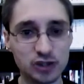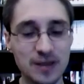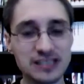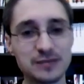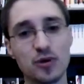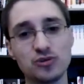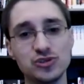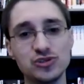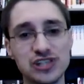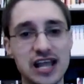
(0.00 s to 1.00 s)
group as opposed
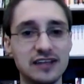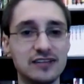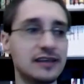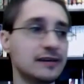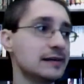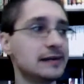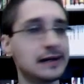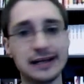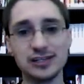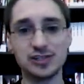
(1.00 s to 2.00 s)
to, say, the
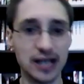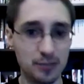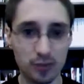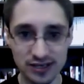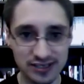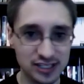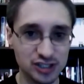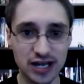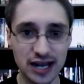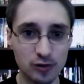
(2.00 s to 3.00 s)
Jedi Apprentice and
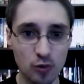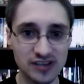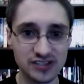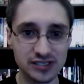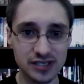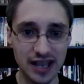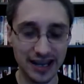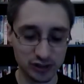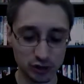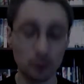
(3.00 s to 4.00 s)
Jedi Quest
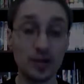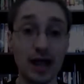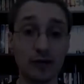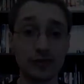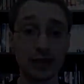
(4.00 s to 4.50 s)
age group out